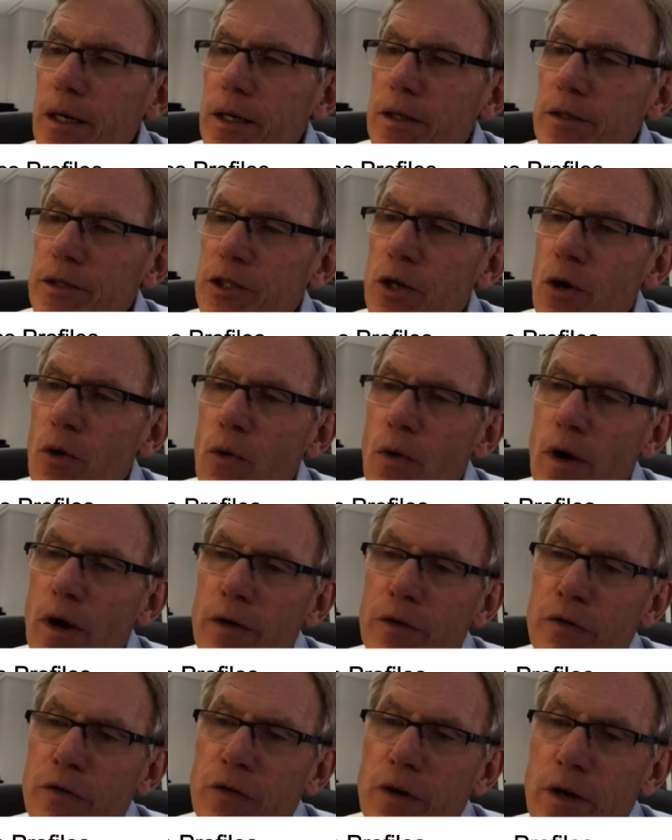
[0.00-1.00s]
So
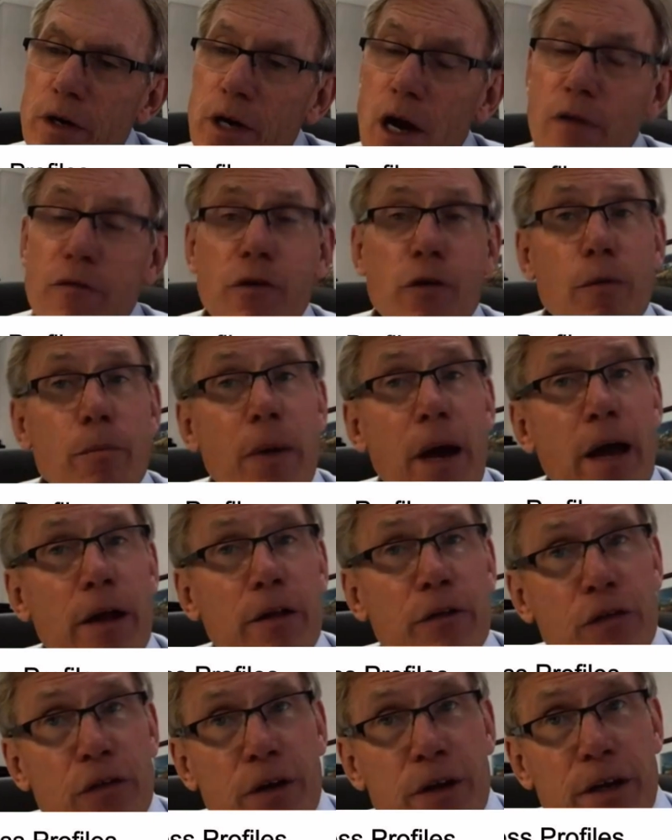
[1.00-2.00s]
was Governor
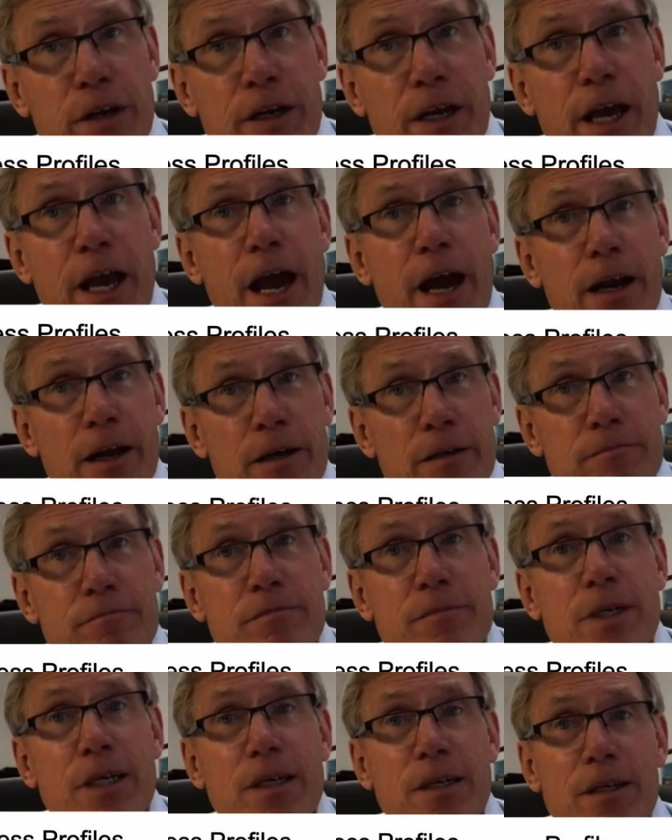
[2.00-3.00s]
Pence in Indiana
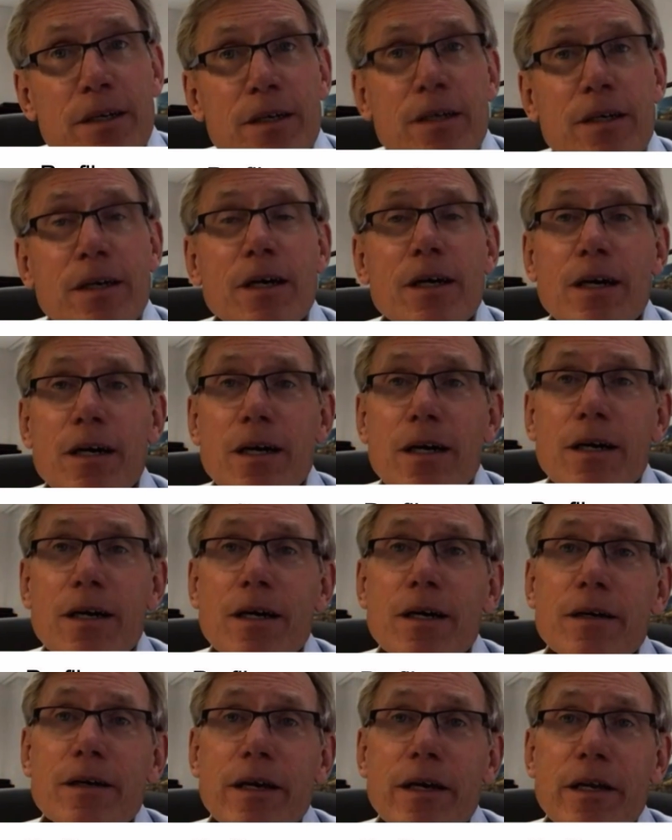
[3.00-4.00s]

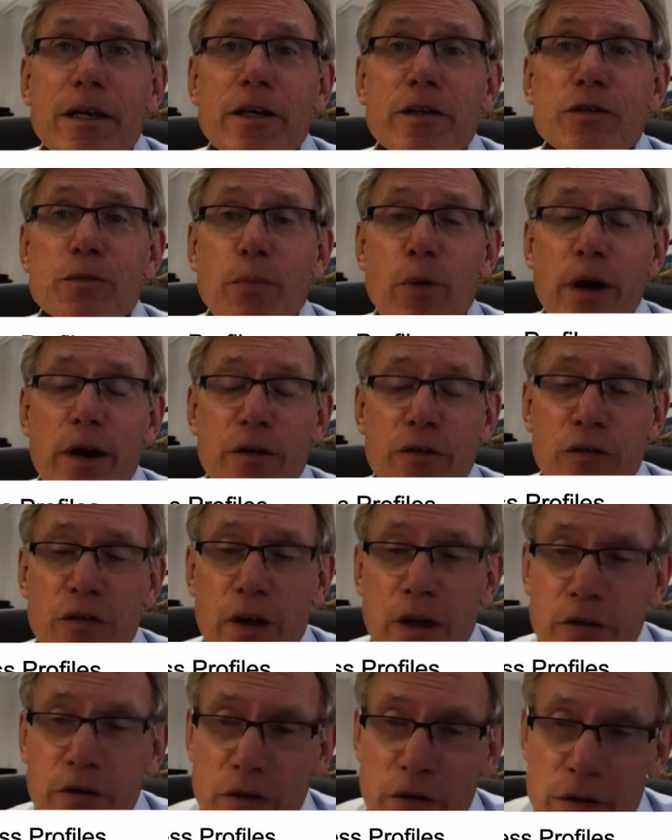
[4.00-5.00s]
and his
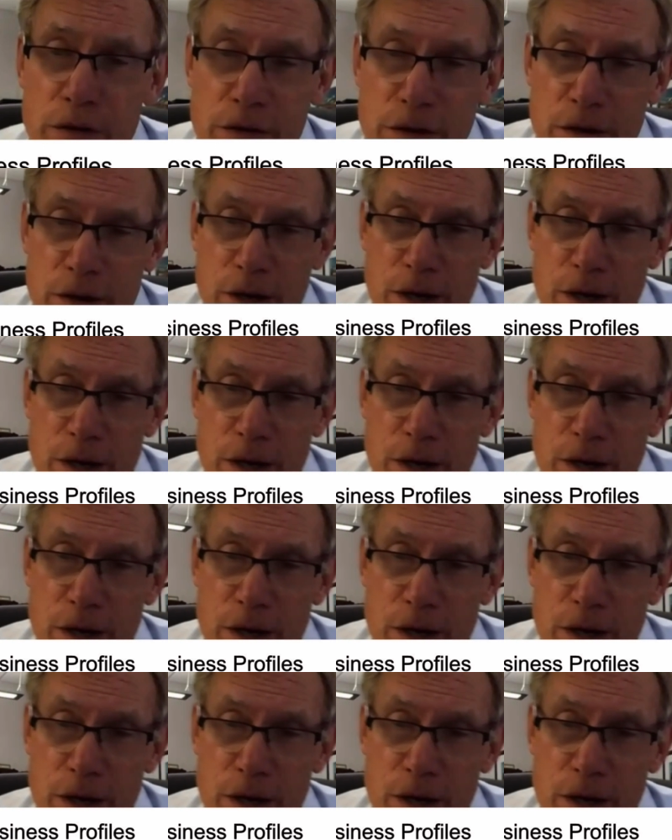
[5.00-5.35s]
predecessor.